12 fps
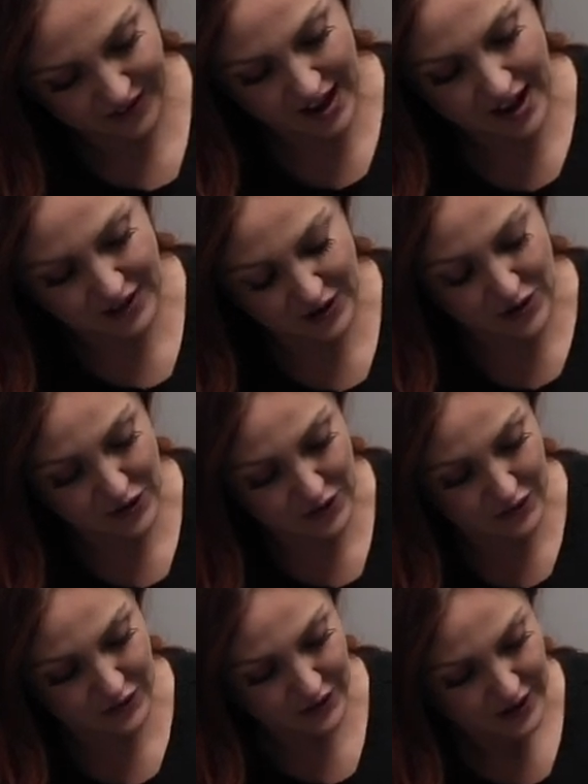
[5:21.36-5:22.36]
I
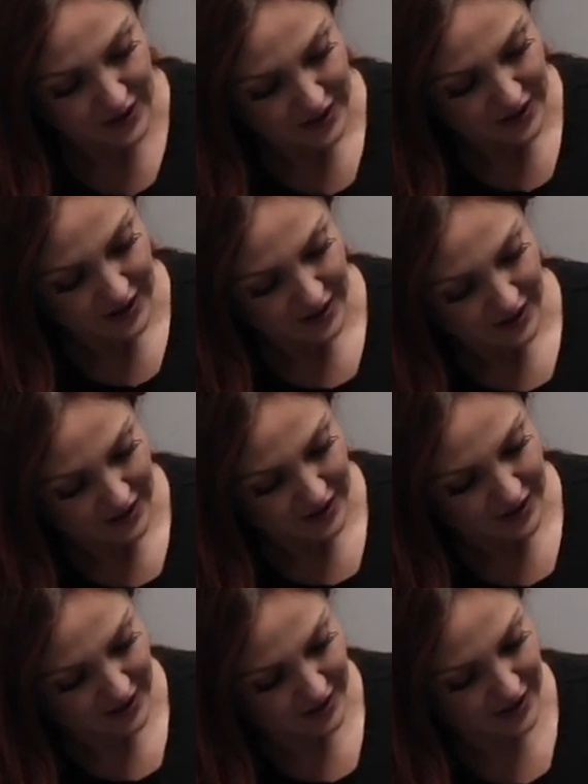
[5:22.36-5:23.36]
know.
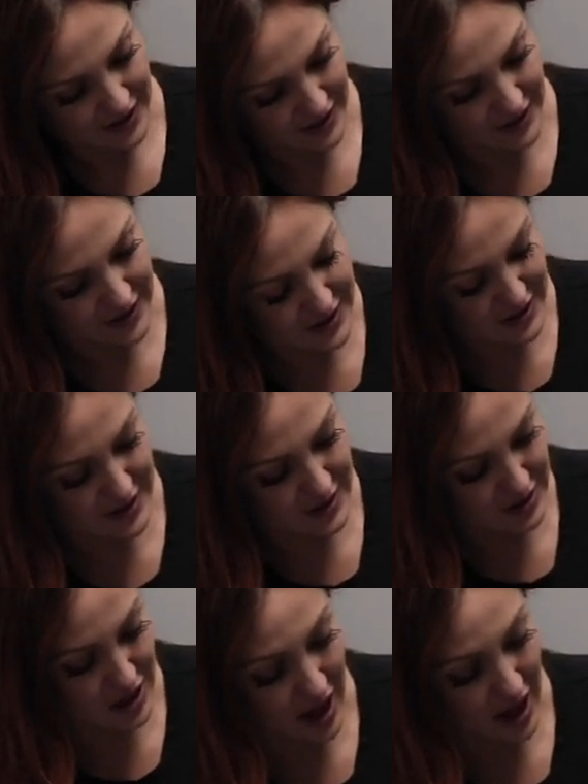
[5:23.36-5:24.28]
This is